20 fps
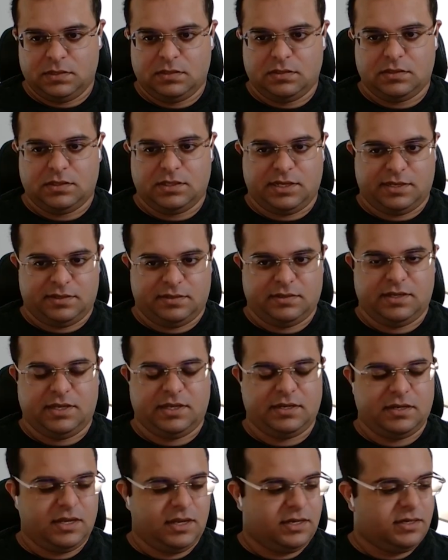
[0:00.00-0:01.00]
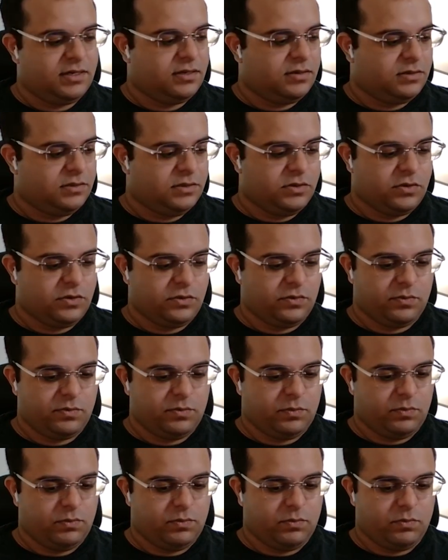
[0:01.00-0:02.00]
Yeah, and
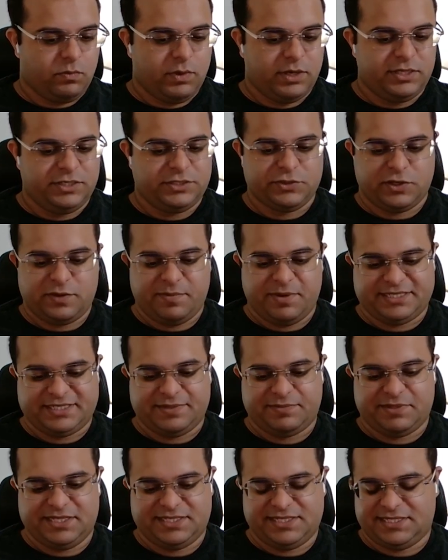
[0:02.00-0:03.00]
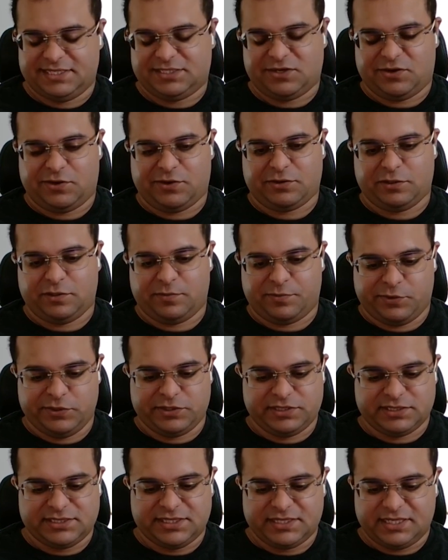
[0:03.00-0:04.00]
when you talk about some of these historical
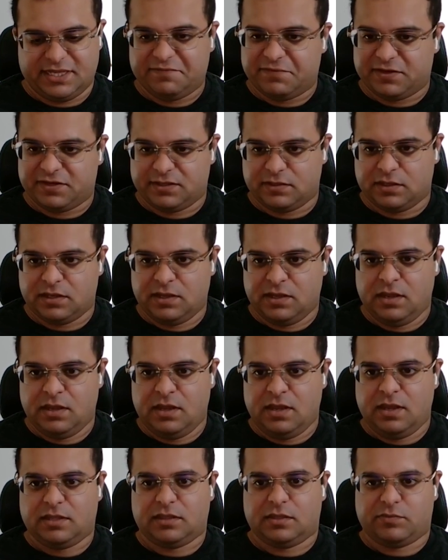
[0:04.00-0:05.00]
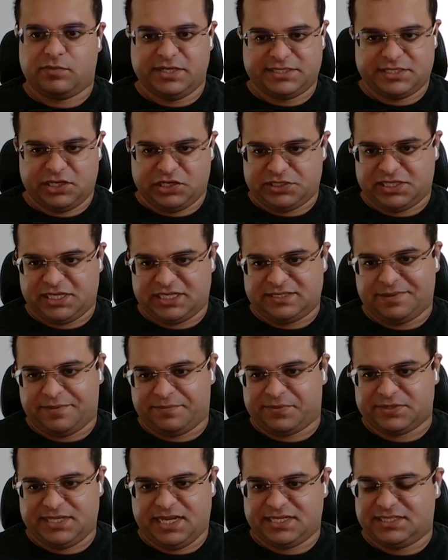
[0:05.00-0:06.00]
approaches and even the research that's
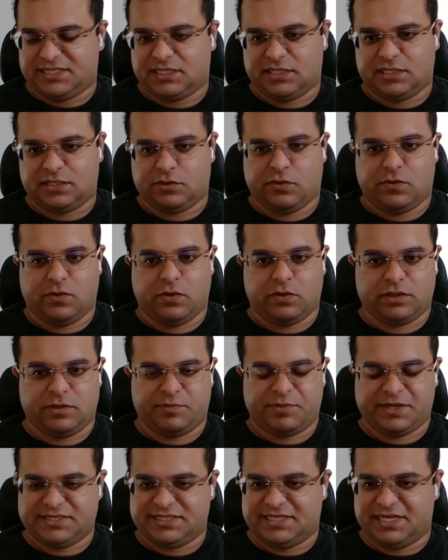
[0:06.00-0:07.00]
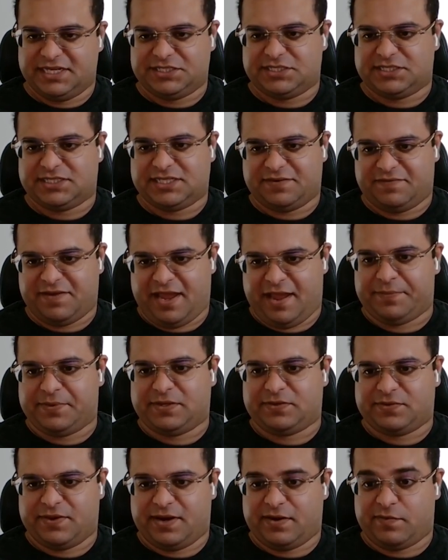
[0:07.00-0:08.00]
been presented or the presentations that have
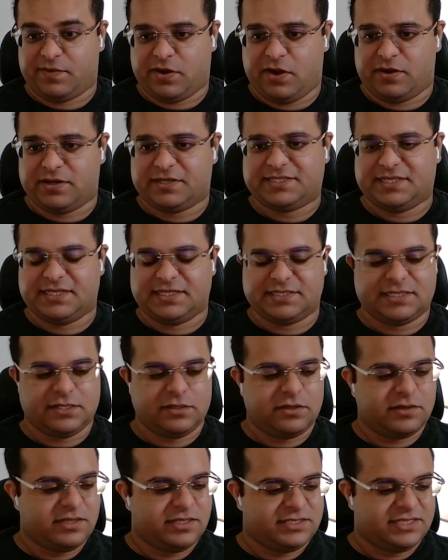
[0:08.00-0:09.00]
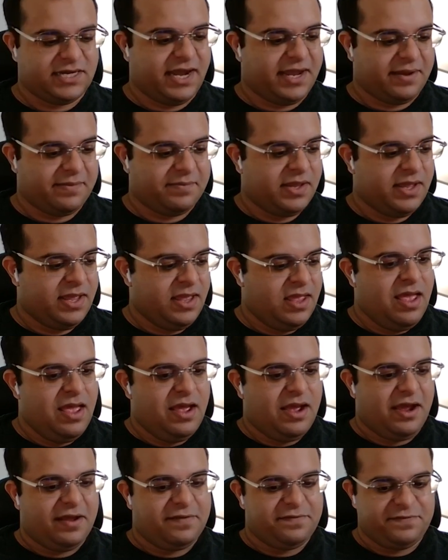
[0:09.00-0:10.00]
happened around reconnaissance, a lot of the time,
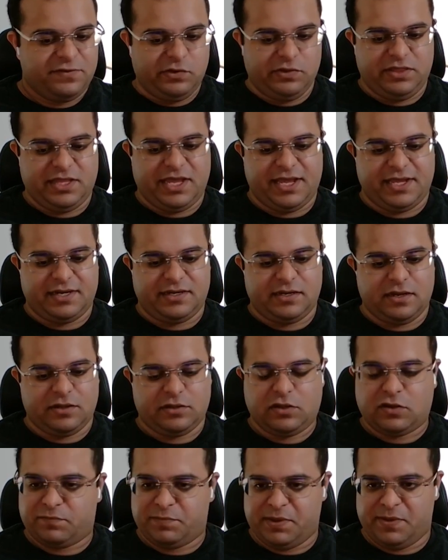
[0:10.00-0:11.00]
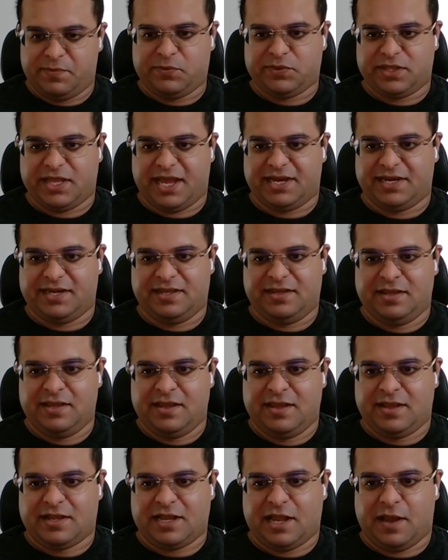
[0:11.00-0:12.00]
I feel that a lot of people that
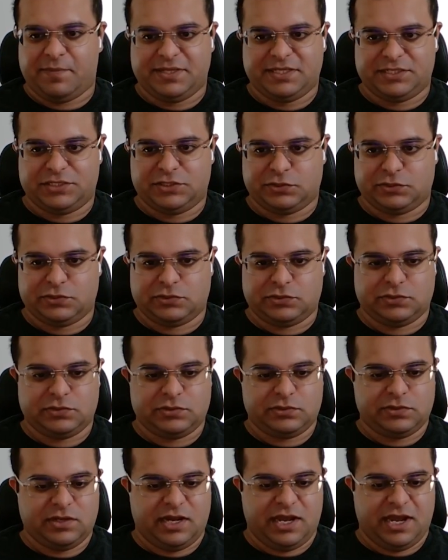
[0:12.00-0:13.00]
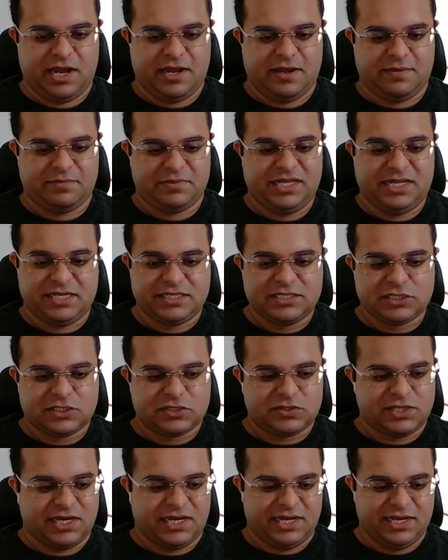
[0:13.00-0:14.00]
come into the
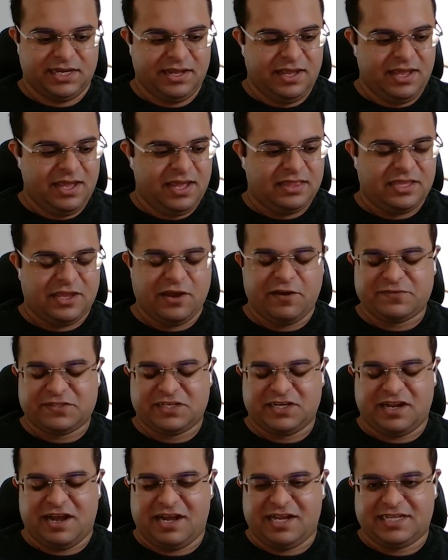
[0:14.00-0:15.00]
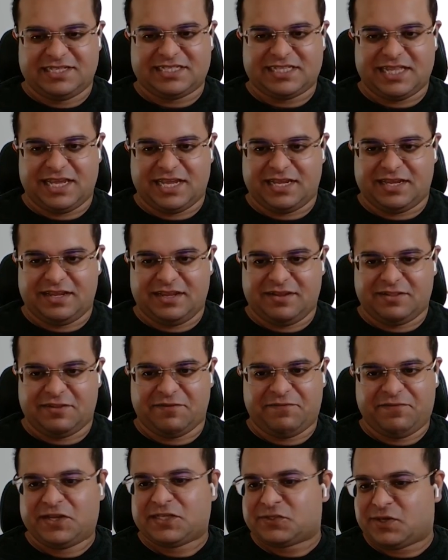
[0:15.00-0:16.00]
industry, they often ask, like,
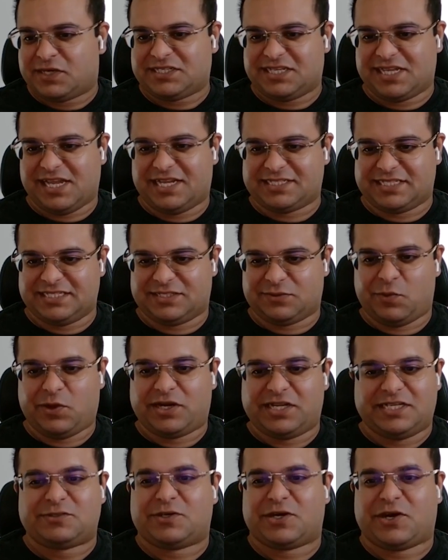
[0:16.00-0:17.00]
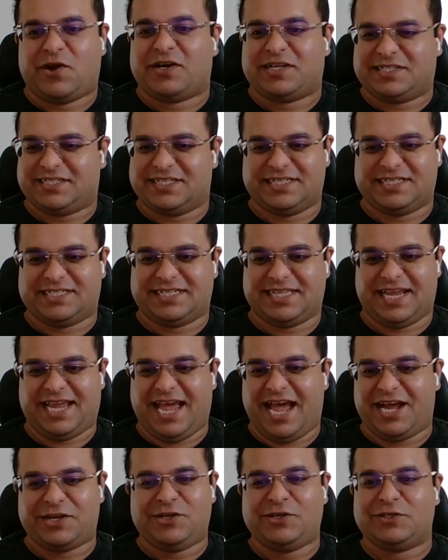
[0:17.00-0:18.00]
the first question they ask is, what is reconnaissance? Like,
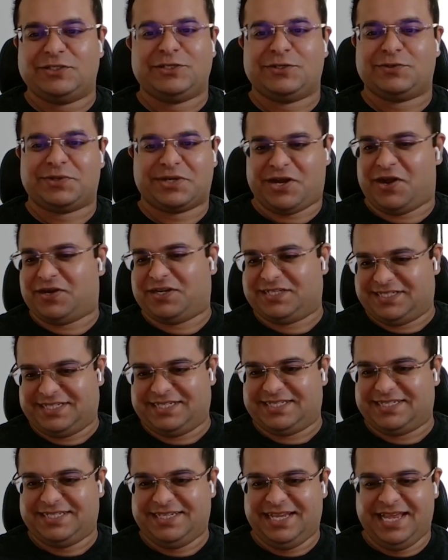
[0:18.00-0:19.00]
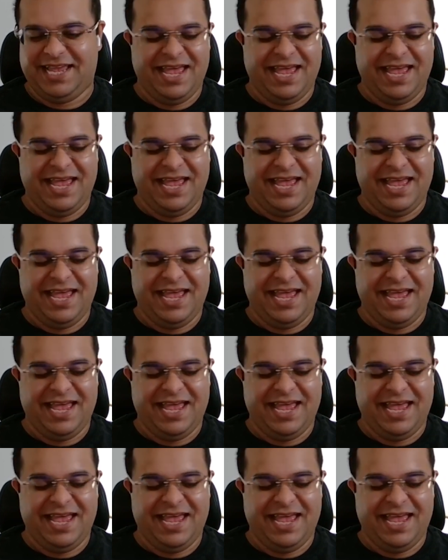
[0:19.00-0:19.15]
how do you do reconnaissance?